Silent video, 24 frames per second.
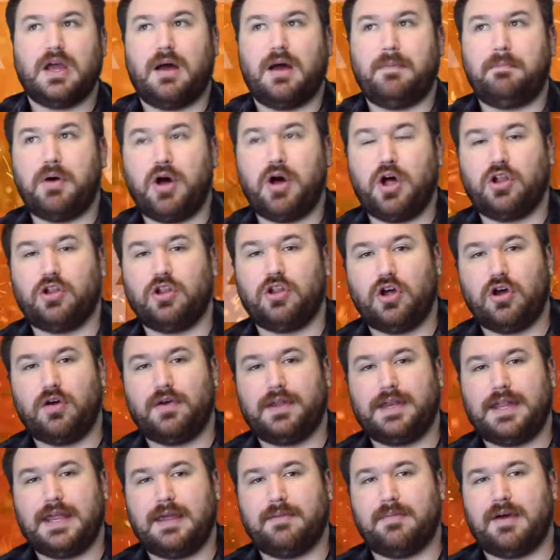
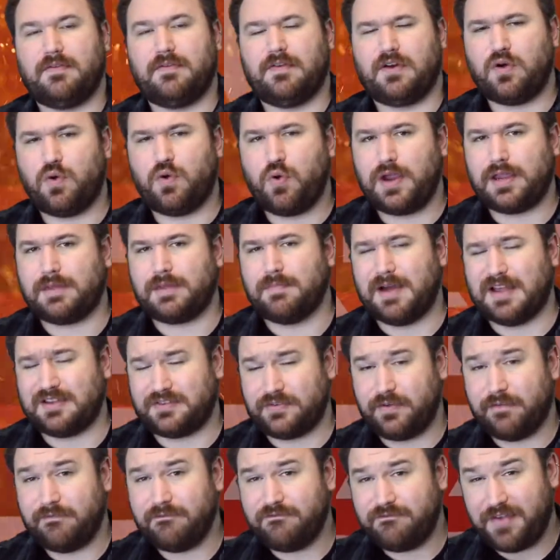Apollo and him have a quick
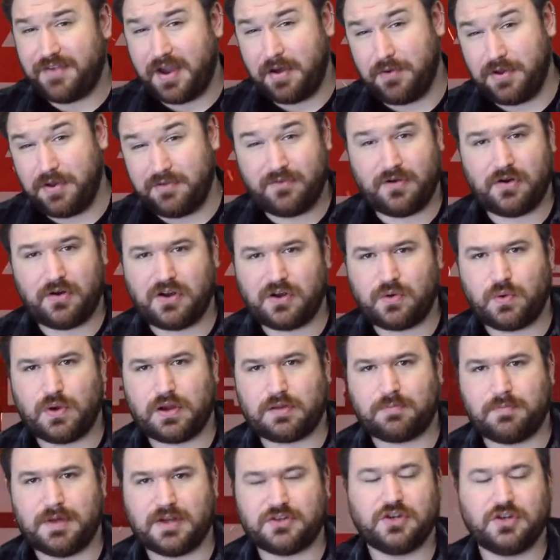match, a very, very
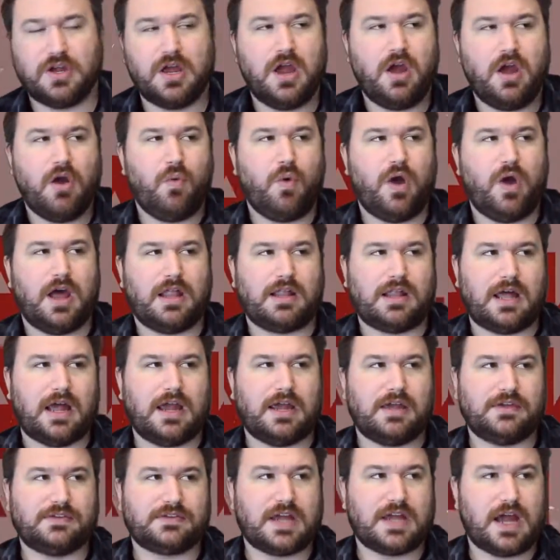quick match, where
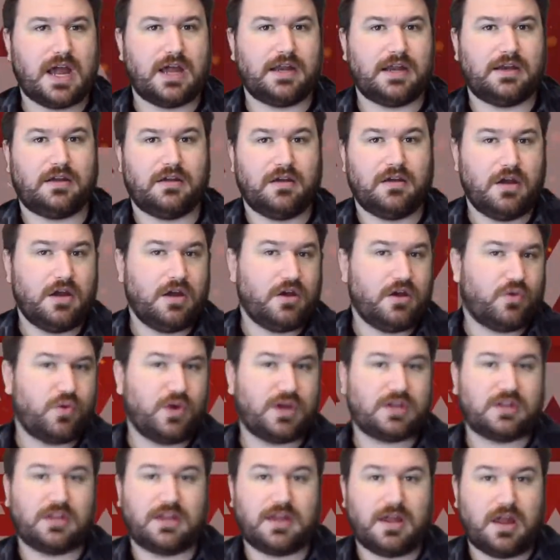Elias kind of
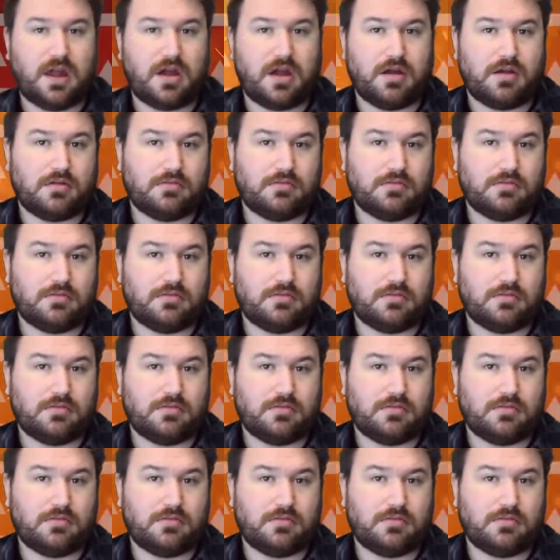quickly